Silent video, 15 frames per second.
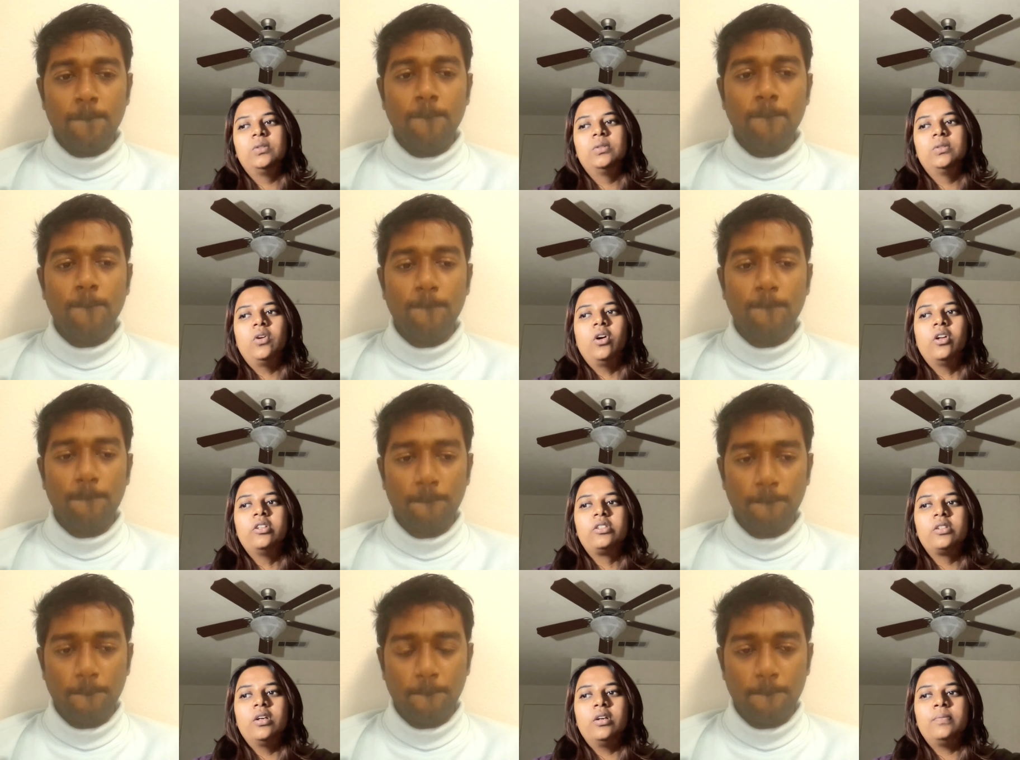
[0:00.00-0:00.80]
Speaker 1: so
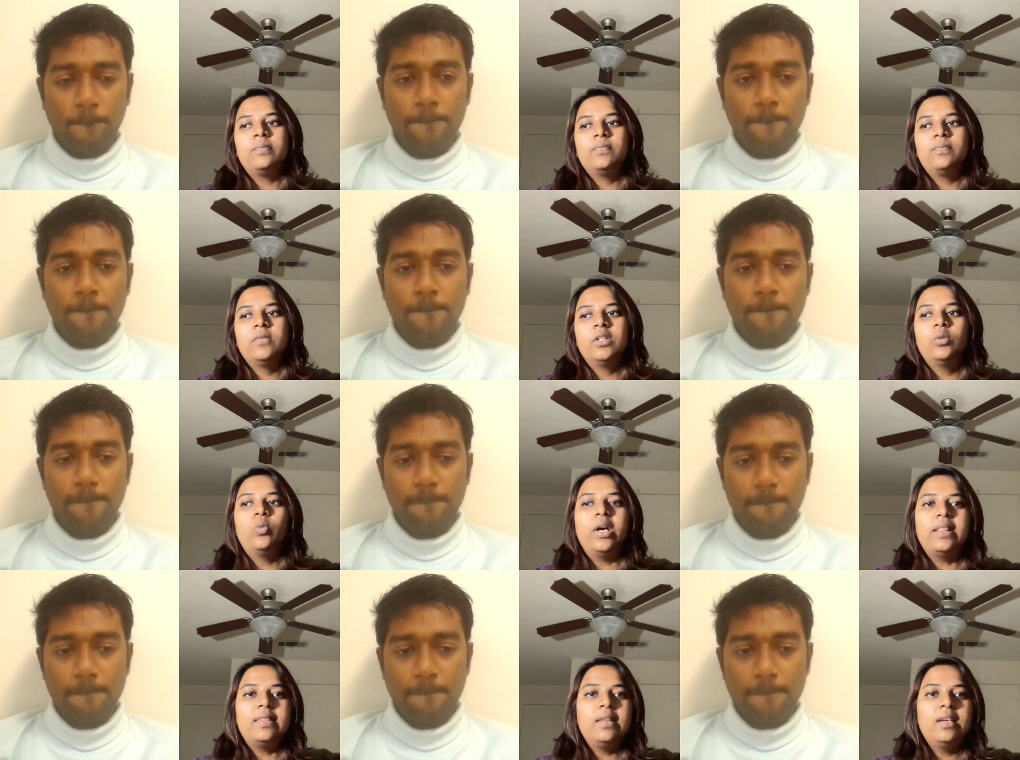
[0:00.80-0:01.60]
also
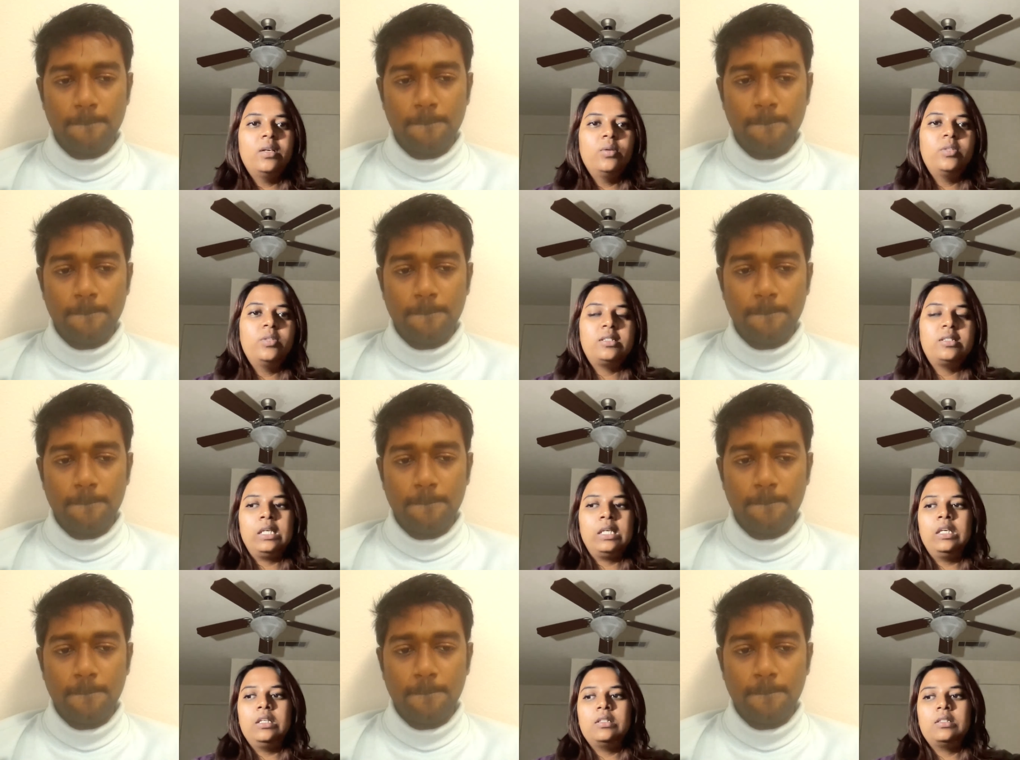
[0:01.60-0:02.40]
um, the one thing i would
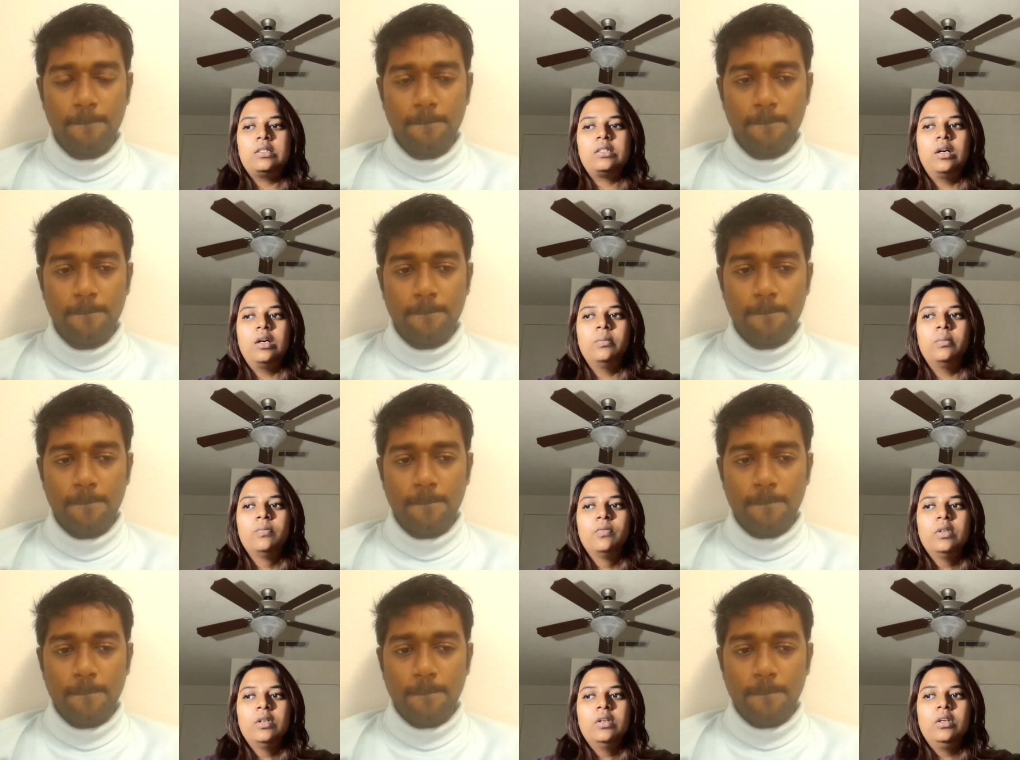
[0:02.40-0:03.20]
say is
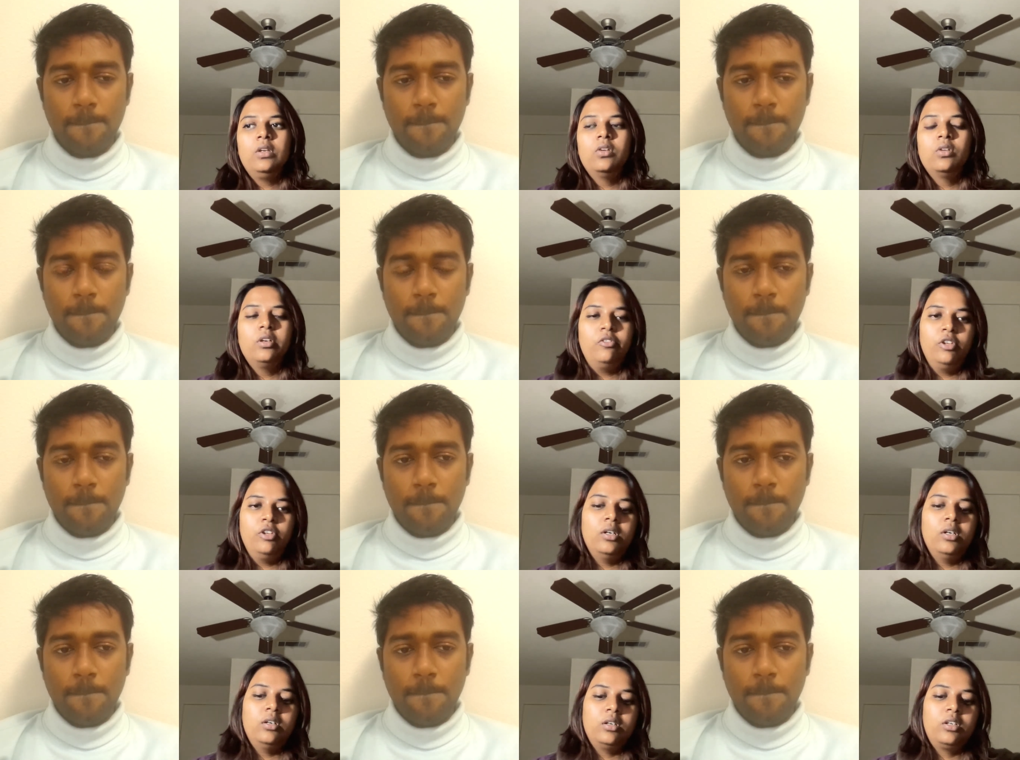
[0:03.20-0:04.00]
uh, you know
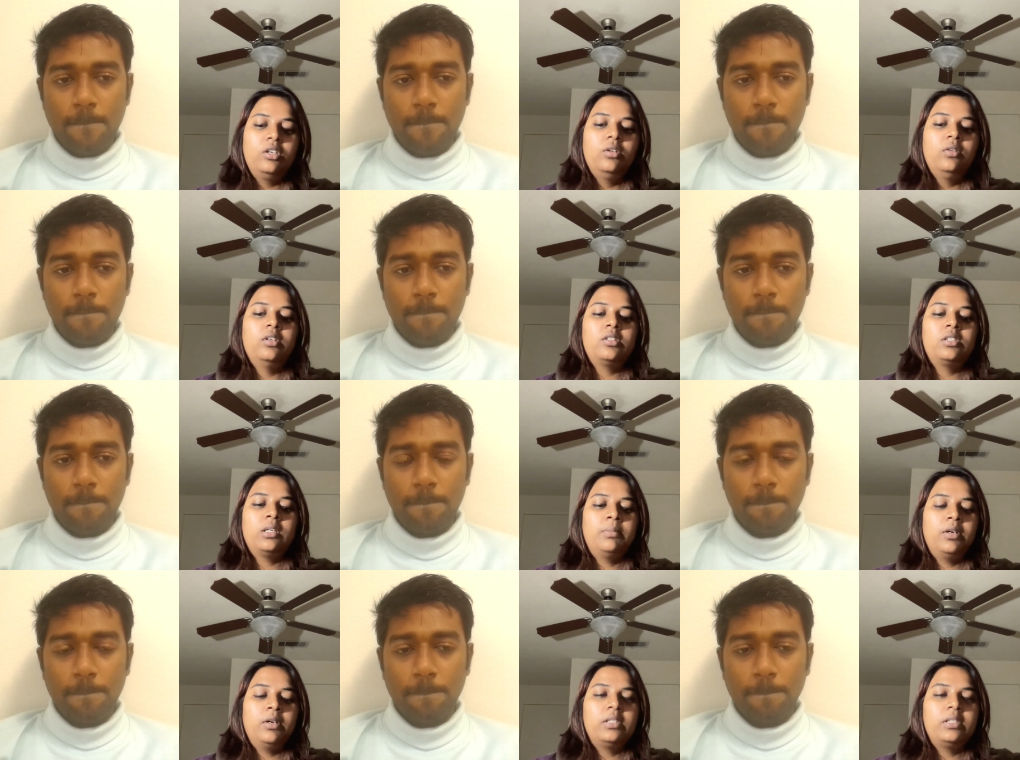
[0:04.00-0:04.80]
if you're
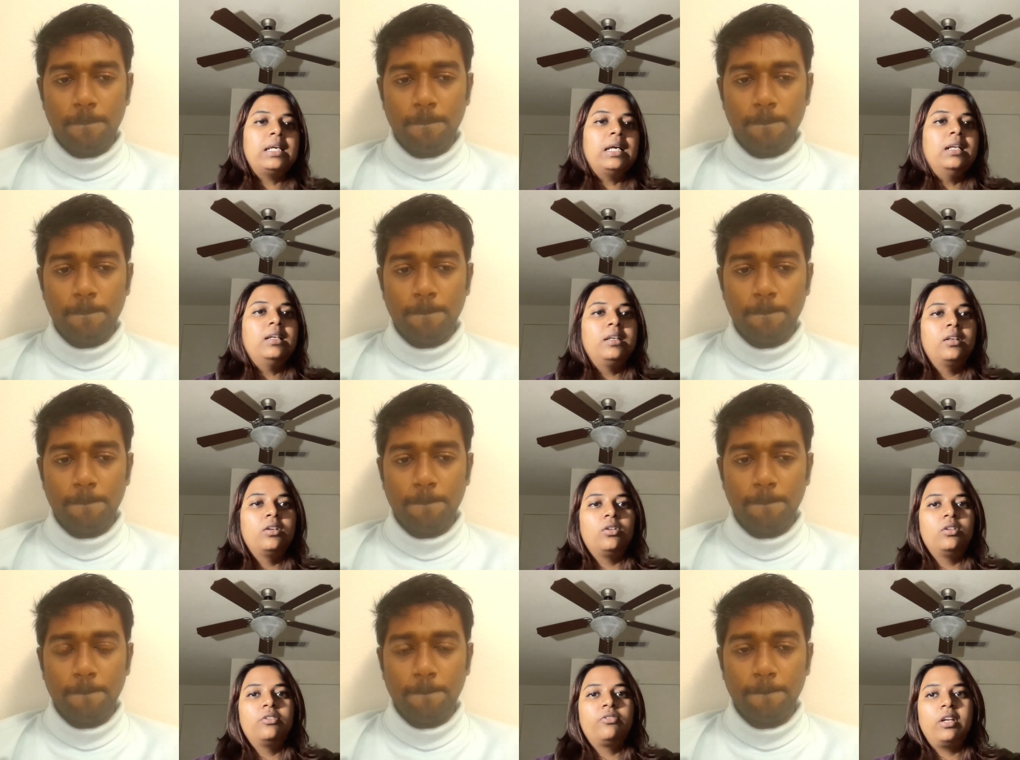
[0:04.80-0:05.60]
curious about
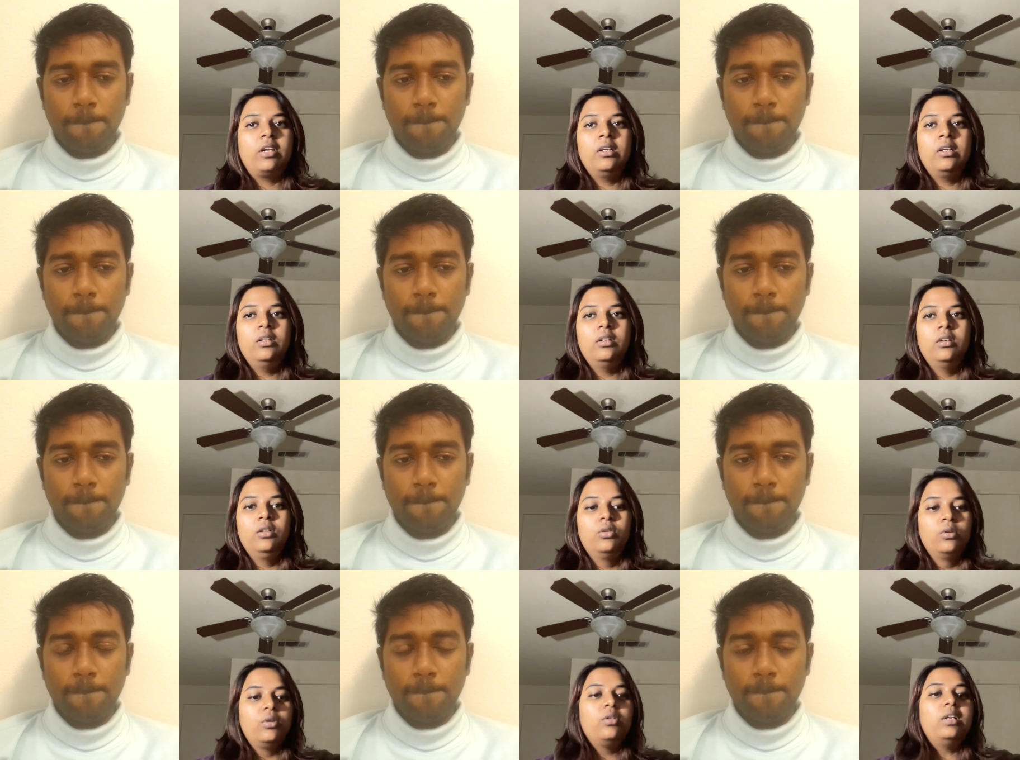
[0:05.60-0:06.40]
salary and all of that
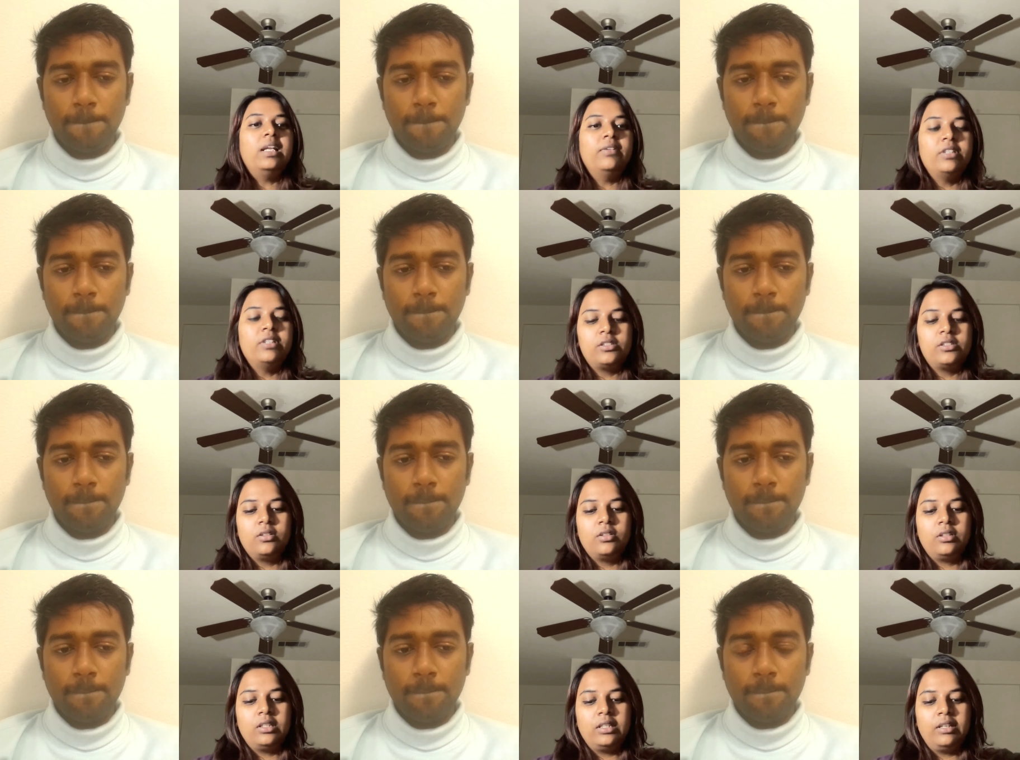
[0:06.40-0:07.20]
go to
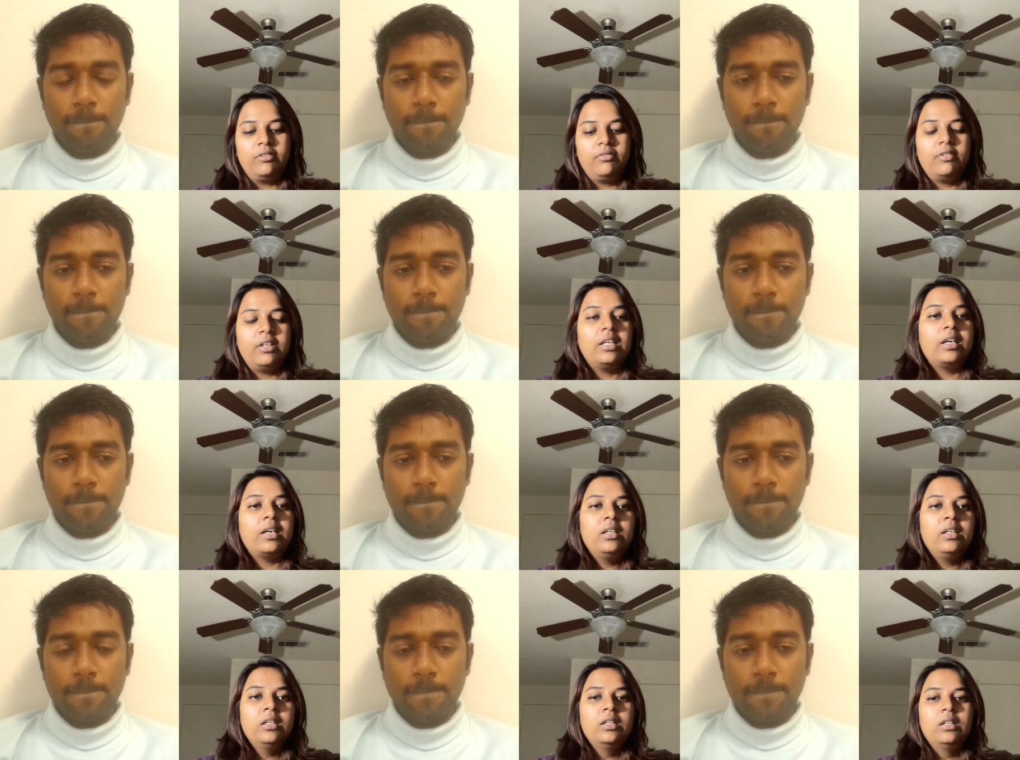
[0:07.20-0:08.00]

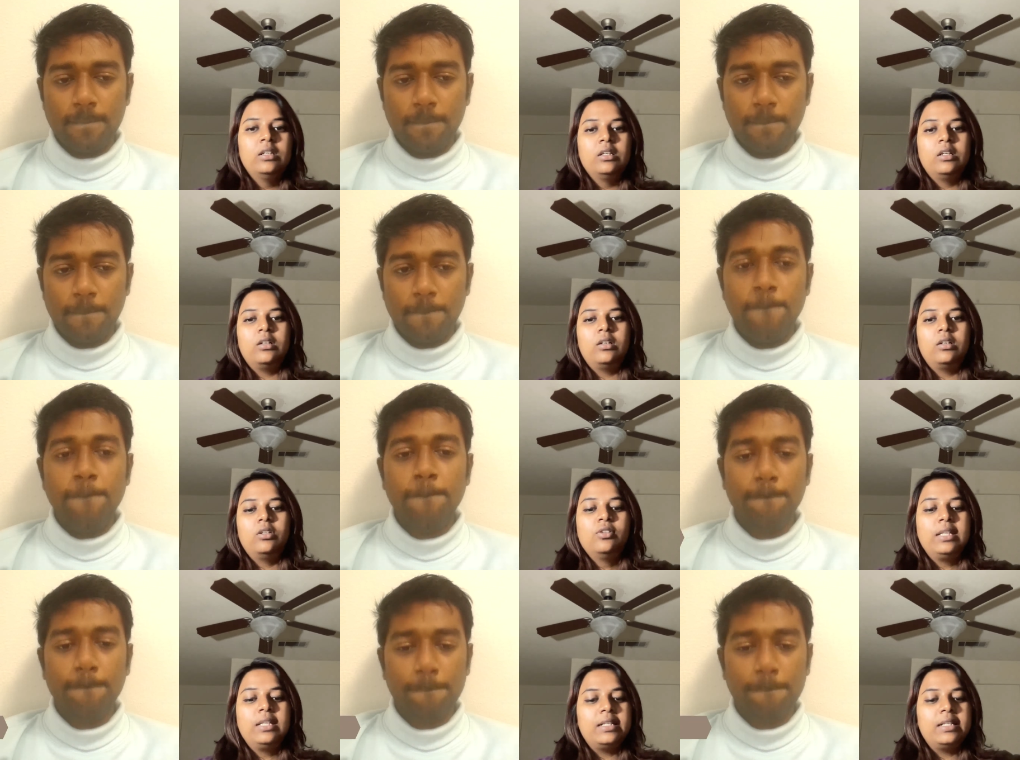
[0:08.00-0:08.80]
levels.fyi
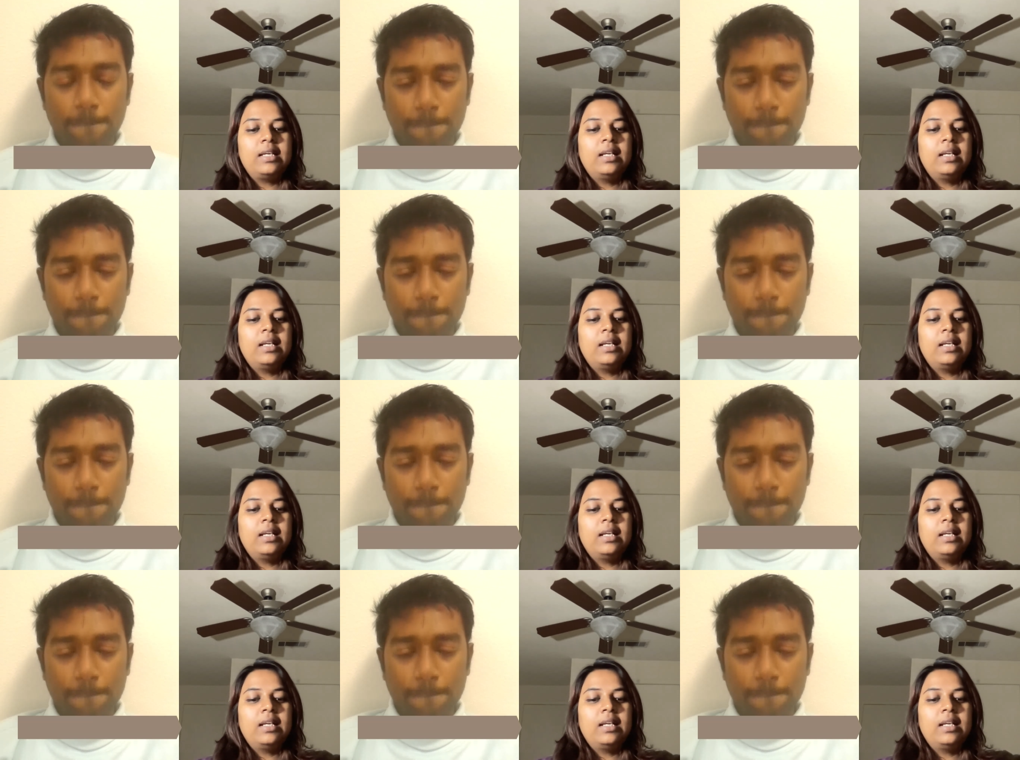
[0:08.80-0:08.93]
uh, you'll mm-hmm.